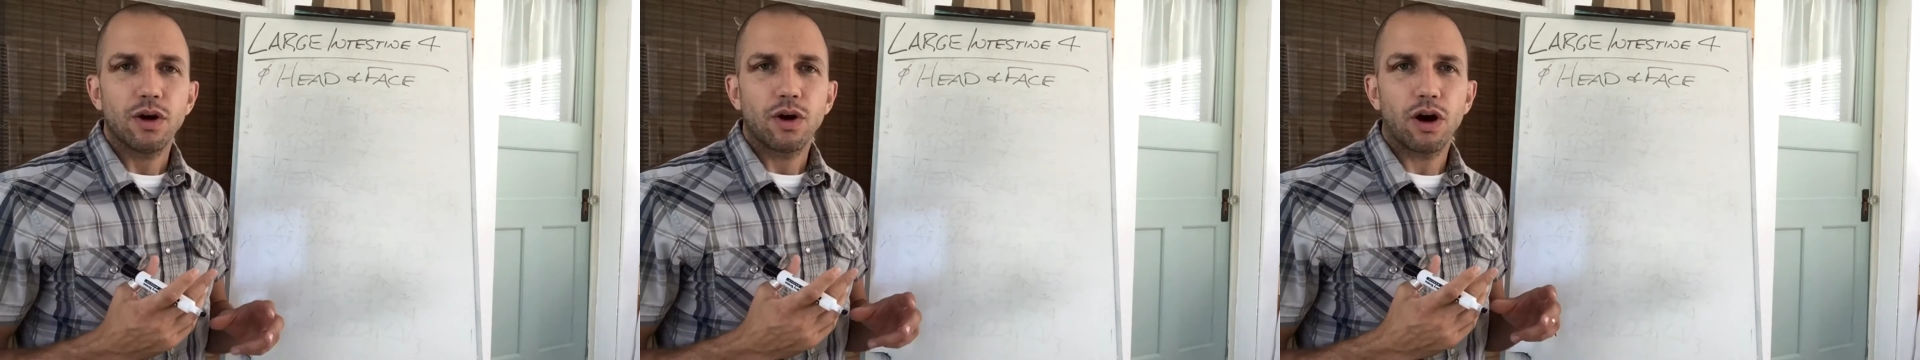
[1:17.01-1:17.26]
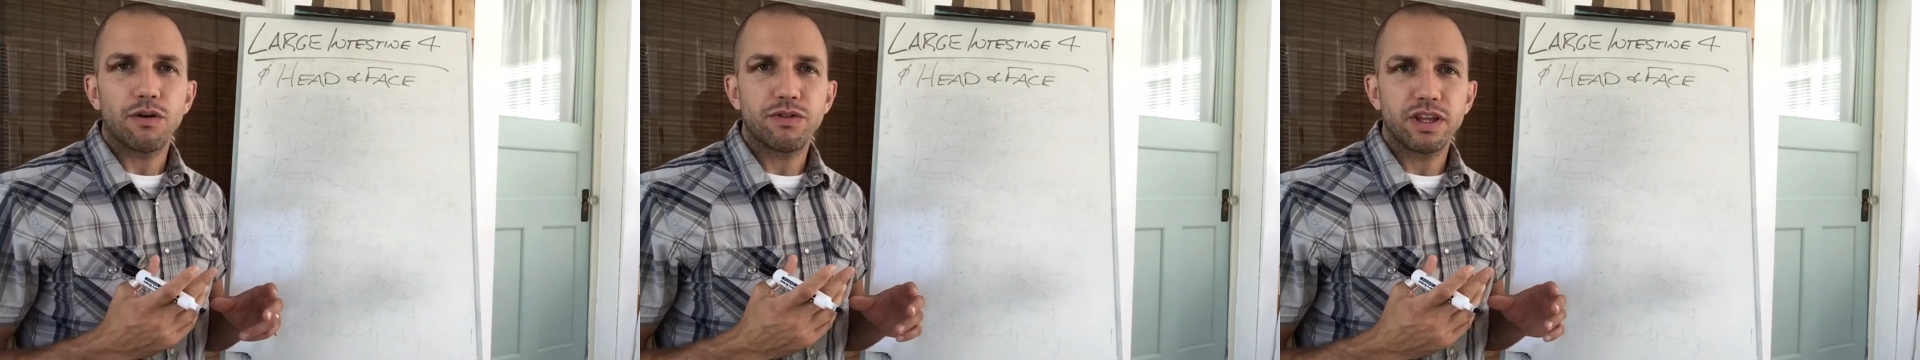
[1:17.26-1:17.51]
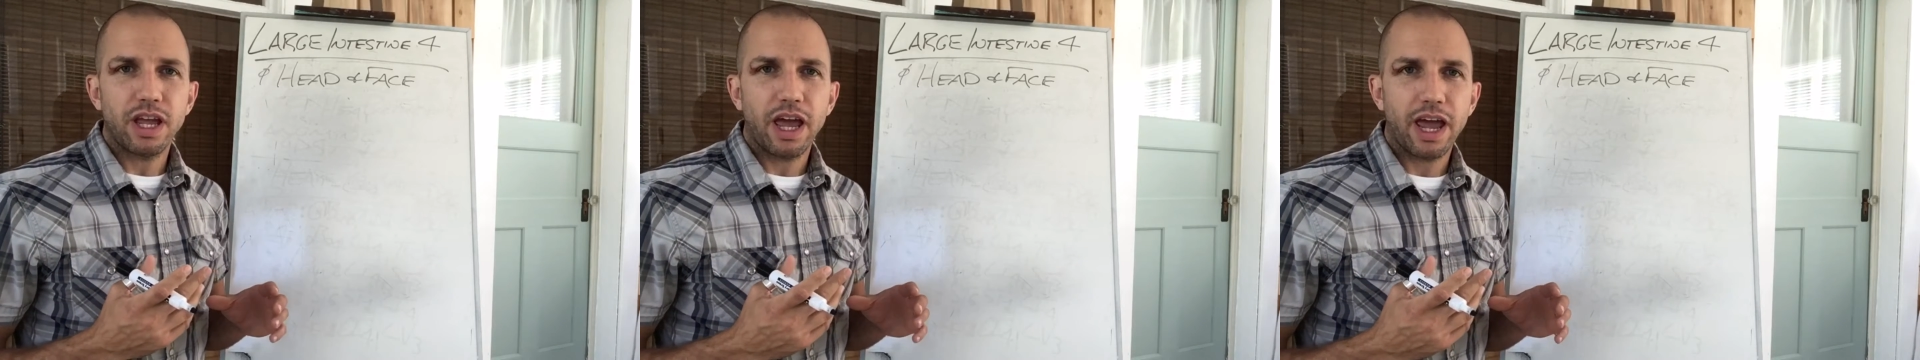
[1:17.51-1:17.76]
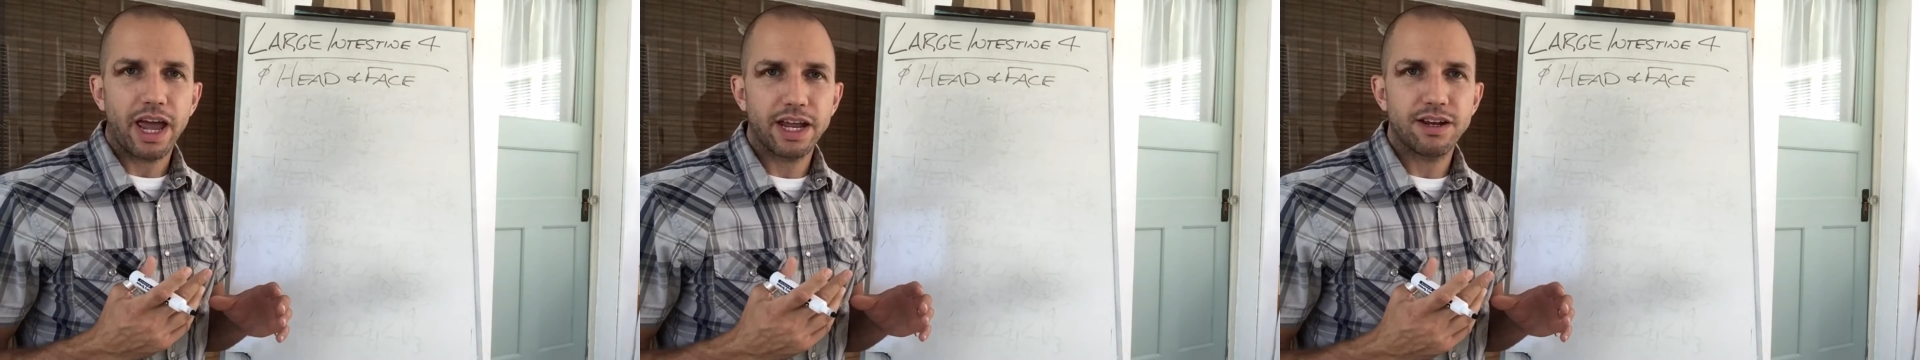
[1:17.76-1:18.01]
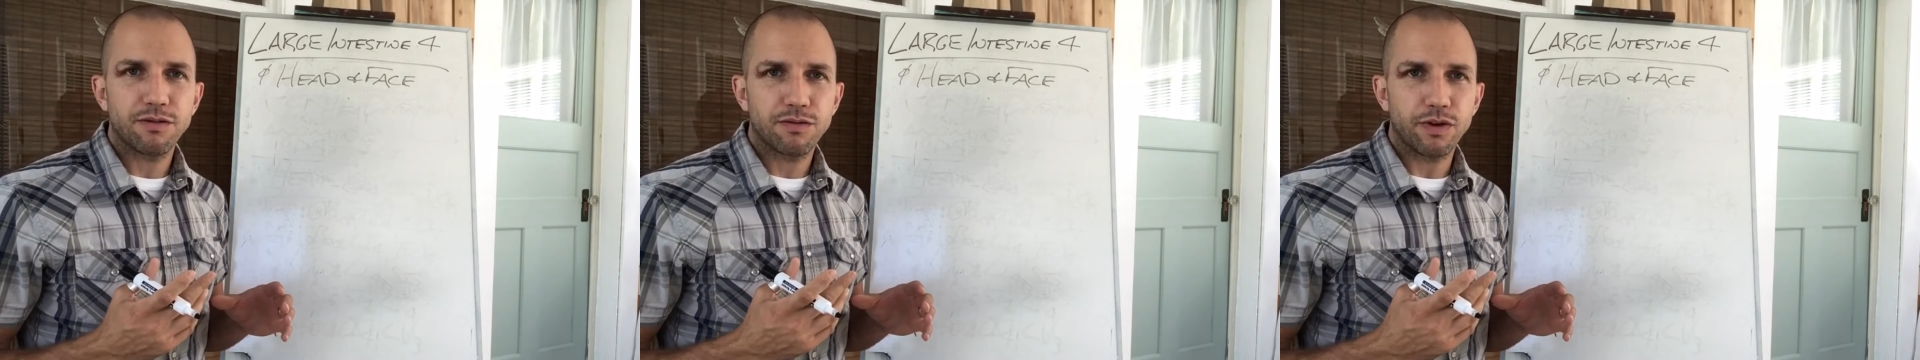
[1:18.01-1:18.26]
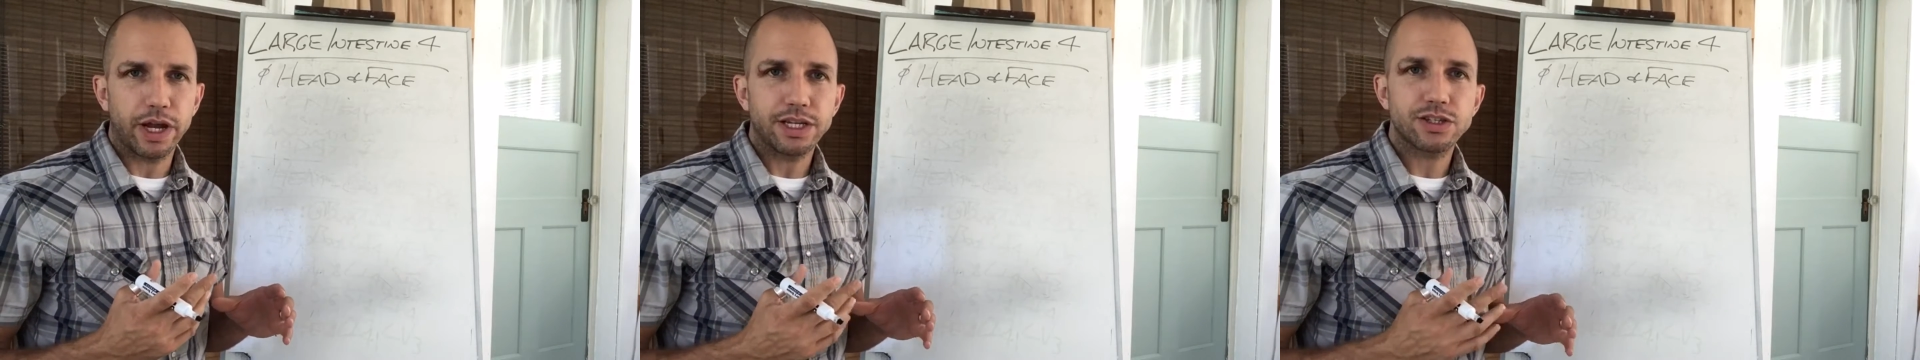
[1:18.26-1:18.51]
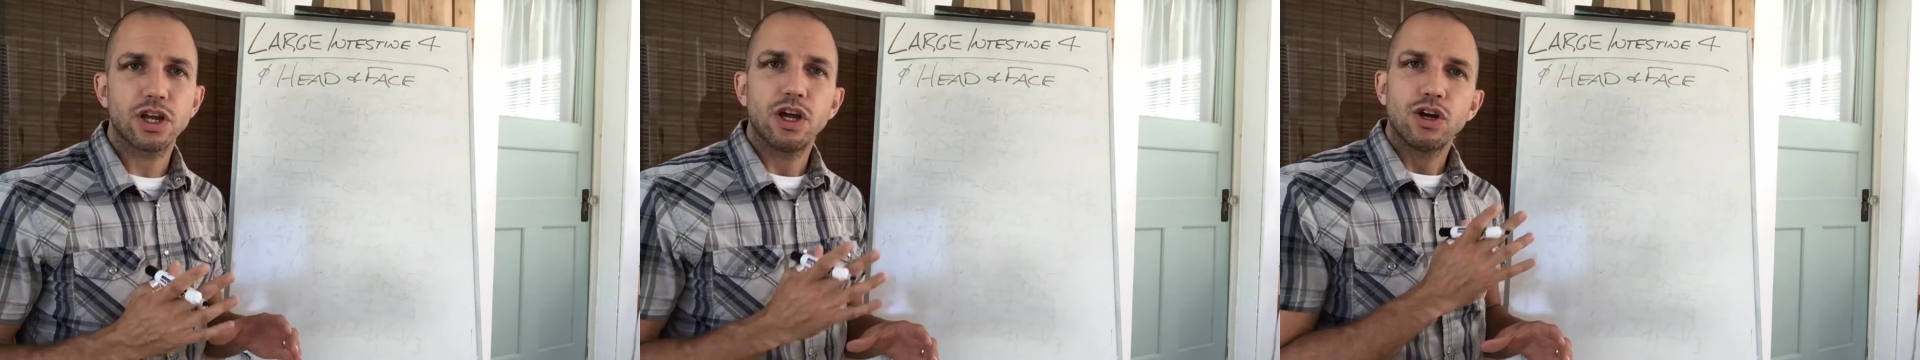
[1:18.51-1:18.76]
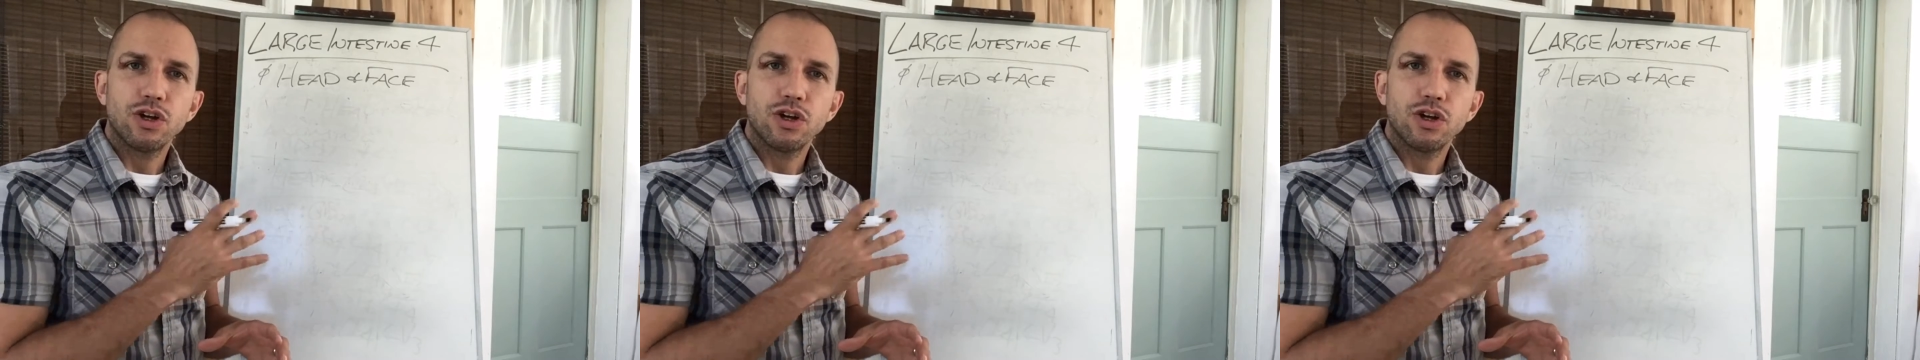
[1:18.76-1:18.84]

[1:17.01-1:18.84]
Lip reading: of the head and face,